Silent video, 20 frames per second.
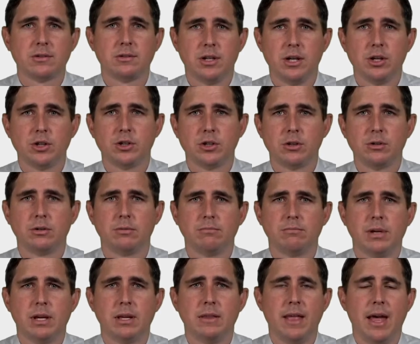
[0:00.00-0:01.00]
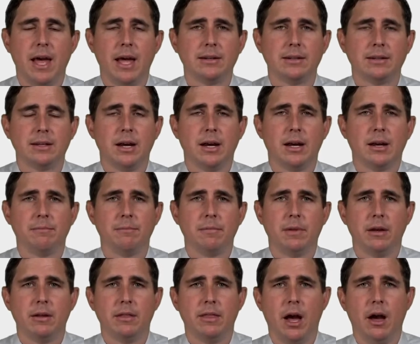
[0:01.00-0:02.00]
issued in that uh,
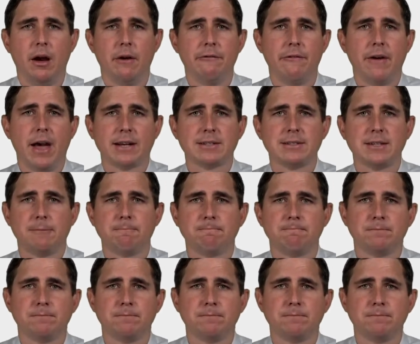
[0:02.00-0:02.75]
the, of FactSet.